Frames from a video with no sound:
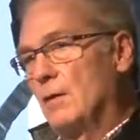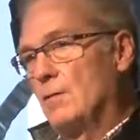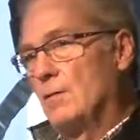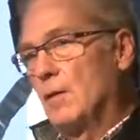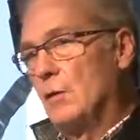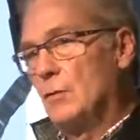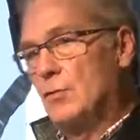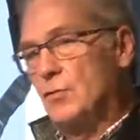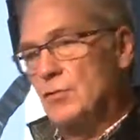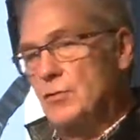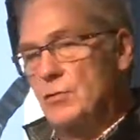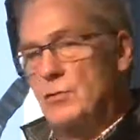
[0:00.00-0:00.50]

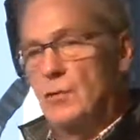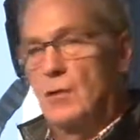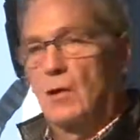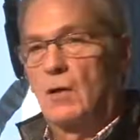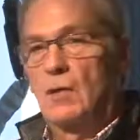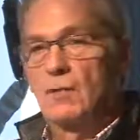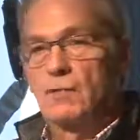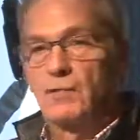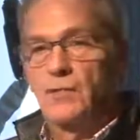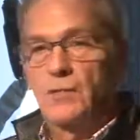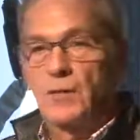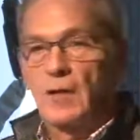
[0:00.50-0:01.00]
notion
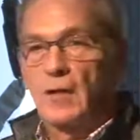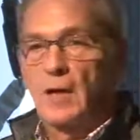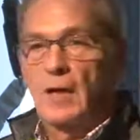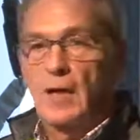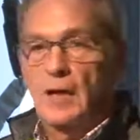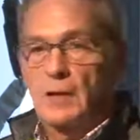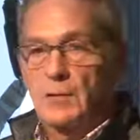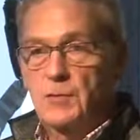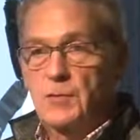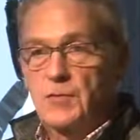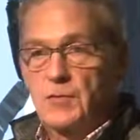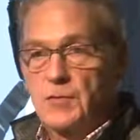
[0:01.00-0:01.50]
of uh,
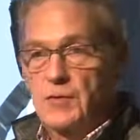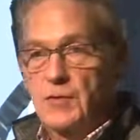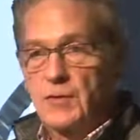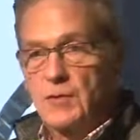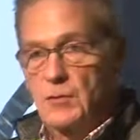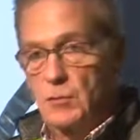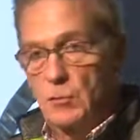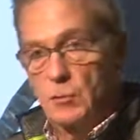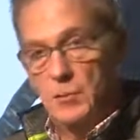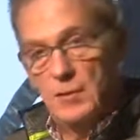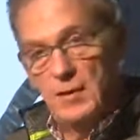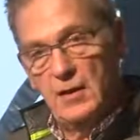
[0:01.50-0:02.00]
how
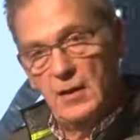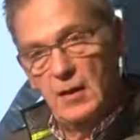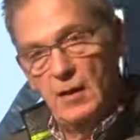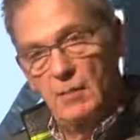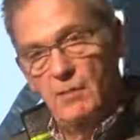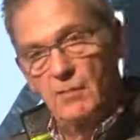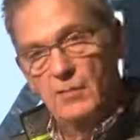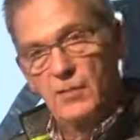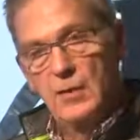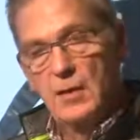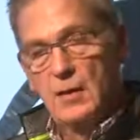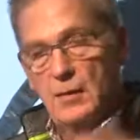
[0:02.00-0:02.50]
cities will
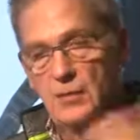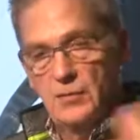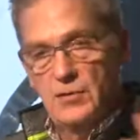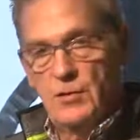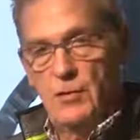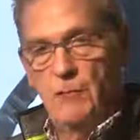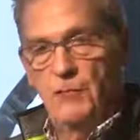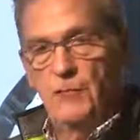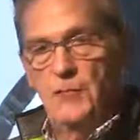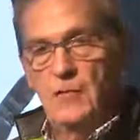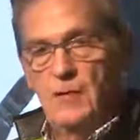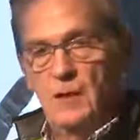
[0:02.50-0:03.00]
become
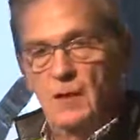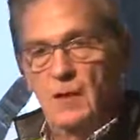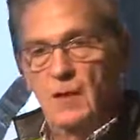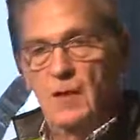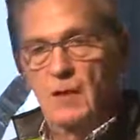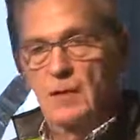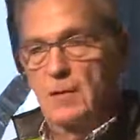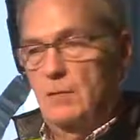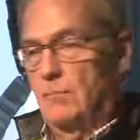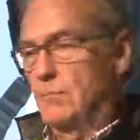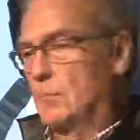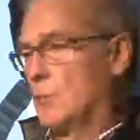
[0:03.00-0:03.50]
softer
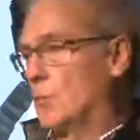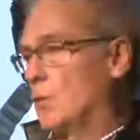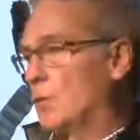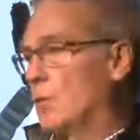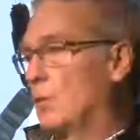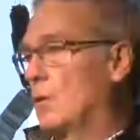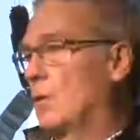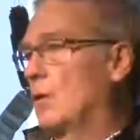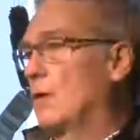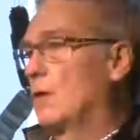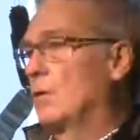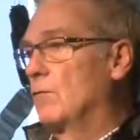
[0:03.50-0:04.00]
and
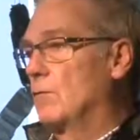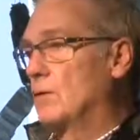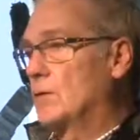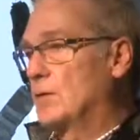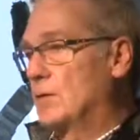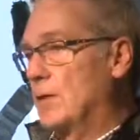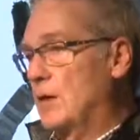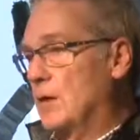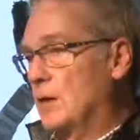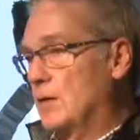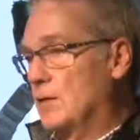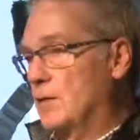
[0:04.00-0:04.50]
more
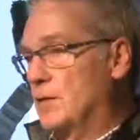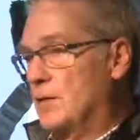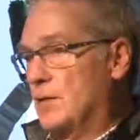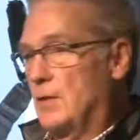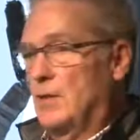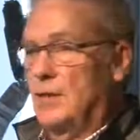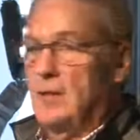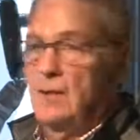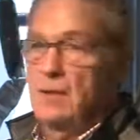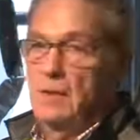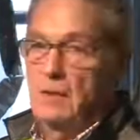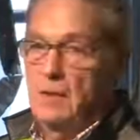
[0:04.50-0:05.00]

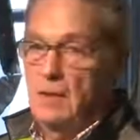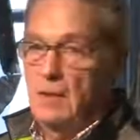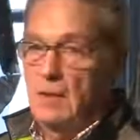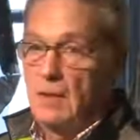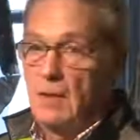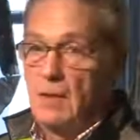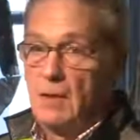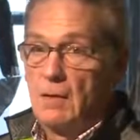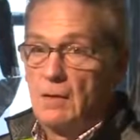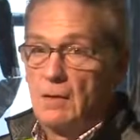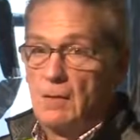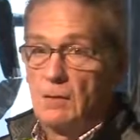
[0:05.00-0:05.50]
resilient in the